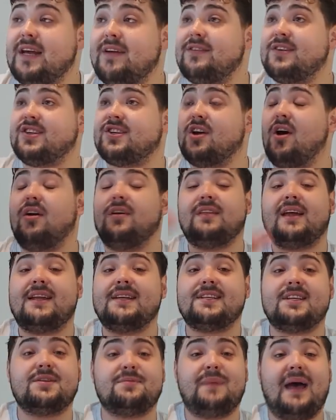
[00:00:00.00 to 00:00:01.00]
have a song that
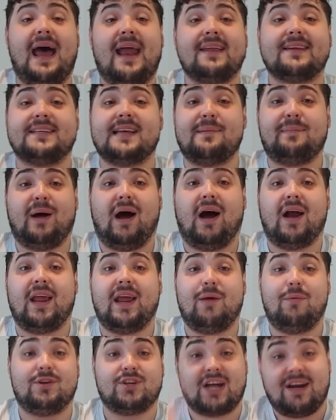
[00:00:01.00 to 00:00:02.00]
is as bad as their
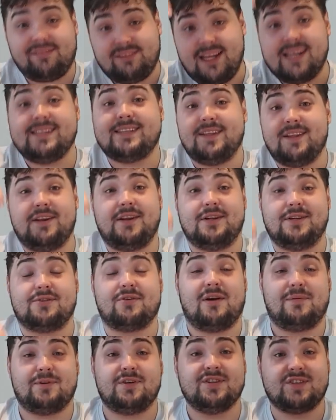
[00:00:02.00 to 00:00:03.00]
party, which I've linked in the
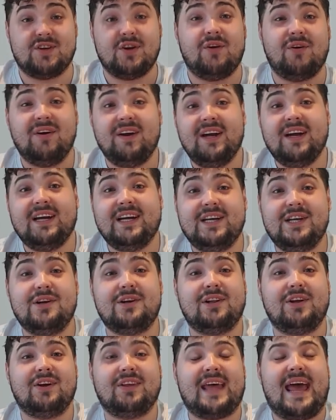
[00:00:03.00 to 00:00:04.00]
description, so you
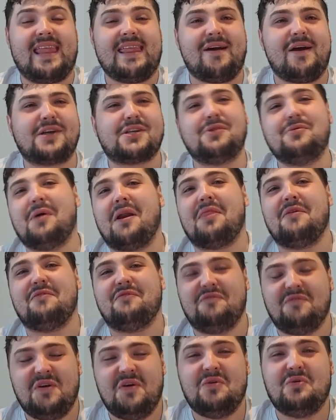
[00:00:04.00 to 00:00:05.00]
can look at that. They're actually one of the
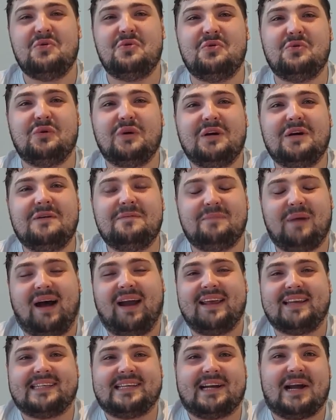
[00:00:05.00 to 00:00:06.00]
few
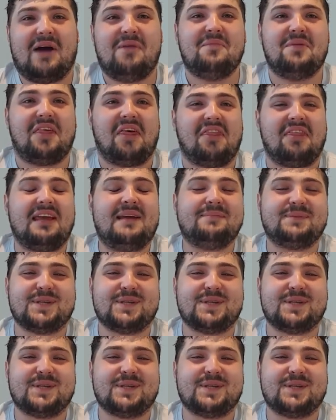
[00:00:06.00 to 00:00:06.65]
parties that come with a theme